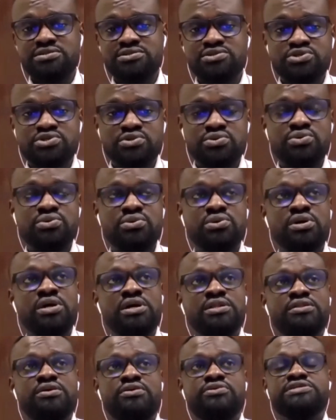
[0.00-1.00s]
so
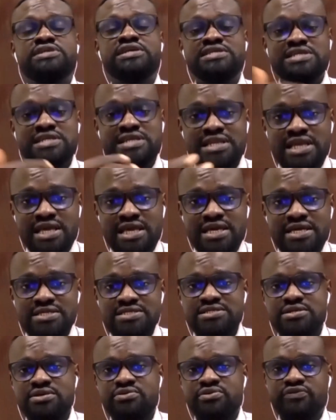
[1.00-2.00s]
there is a delayed
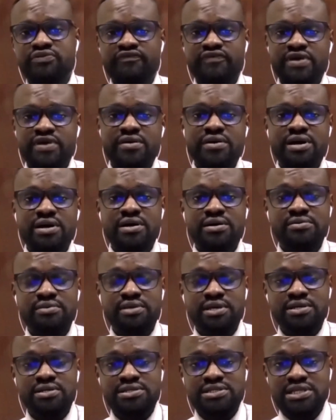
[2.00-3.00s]
referral
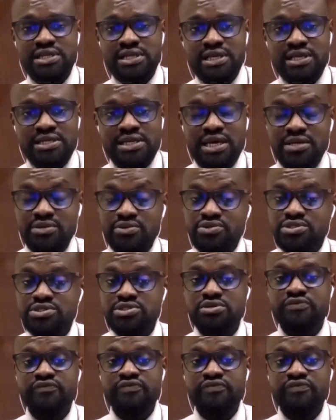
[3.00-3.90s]
and delayed diagnosis of